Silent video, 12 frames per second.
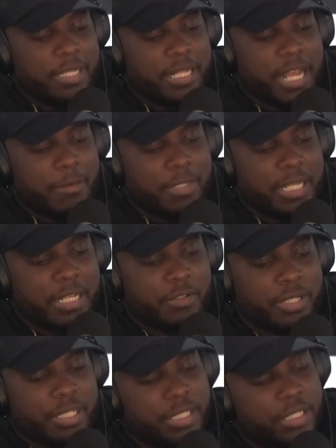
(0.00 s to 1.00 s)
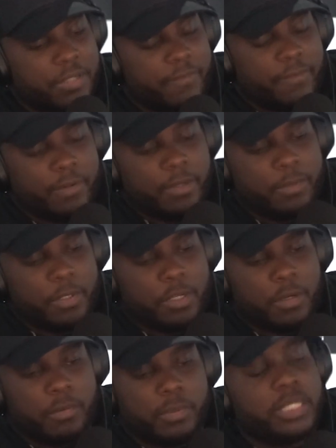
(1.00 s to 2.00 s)
And then how was that transition from,
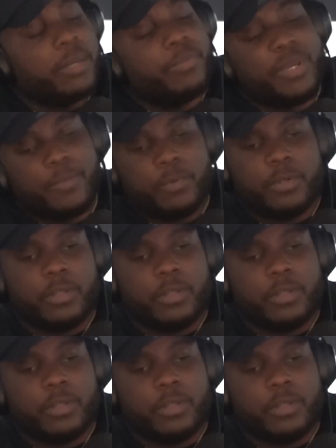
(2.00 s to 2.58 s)
some people,